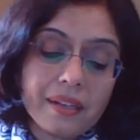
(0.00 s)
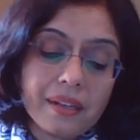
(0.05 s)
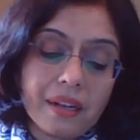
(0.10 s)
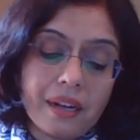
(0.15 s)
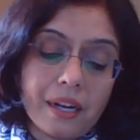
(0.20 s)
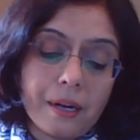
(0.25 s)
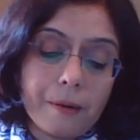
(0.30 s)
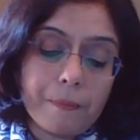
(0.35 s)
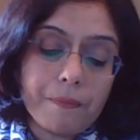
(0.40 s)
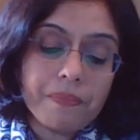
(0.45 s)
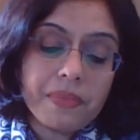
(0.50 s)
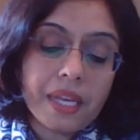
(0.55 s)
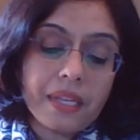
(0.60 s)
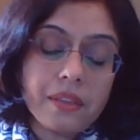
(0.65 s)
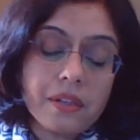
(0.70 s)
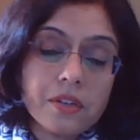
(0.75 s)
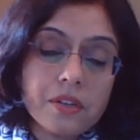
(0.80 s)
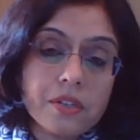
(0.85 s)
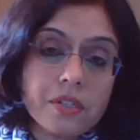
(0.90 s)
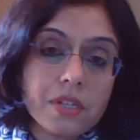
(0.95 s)
that
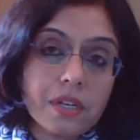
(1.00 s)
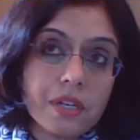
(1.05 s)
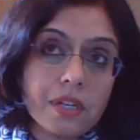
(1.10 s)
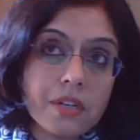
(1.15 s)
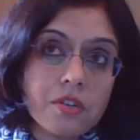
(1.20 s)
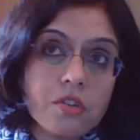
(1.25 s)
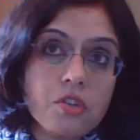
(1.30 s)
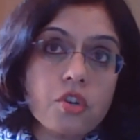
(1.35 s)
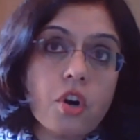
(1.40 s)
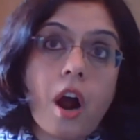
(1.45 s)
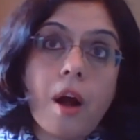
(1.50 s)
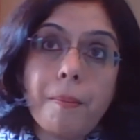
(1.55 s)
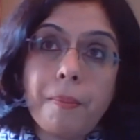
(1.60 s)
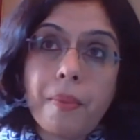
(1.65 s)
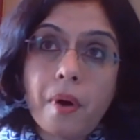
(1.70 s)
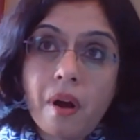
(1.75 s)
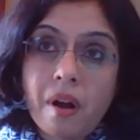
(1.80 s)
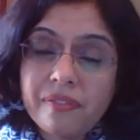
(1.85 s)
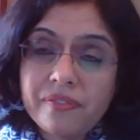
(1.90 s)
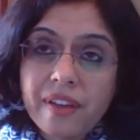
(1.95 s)
there's a drop
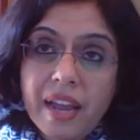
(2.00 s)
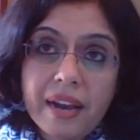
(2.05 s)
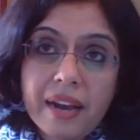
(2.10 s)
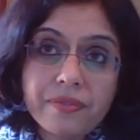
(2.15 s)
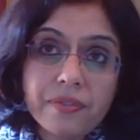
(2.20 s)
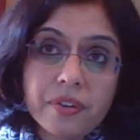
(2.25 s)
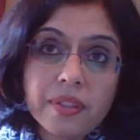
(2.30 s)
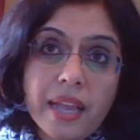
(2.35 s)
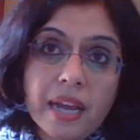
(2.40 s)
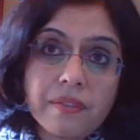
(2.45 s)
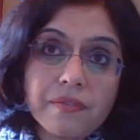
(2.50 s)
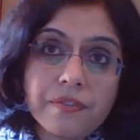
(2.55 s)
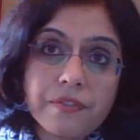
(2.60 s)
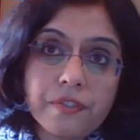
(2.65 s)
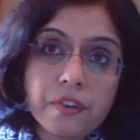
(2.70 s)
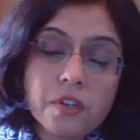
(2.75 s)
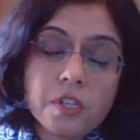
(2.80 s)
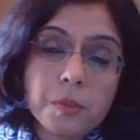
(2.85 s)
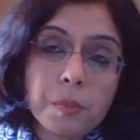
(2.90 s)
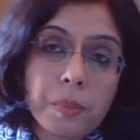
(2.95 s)
off after that
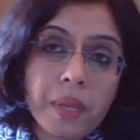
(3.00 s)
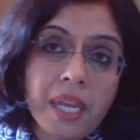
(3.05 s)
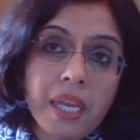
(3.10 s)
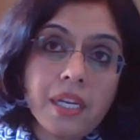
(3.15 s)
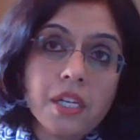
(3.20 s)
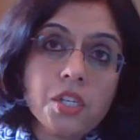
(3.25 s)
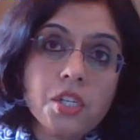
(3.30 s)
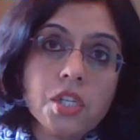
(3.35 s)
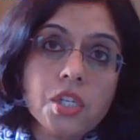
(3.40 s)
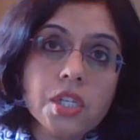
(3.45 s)
first page.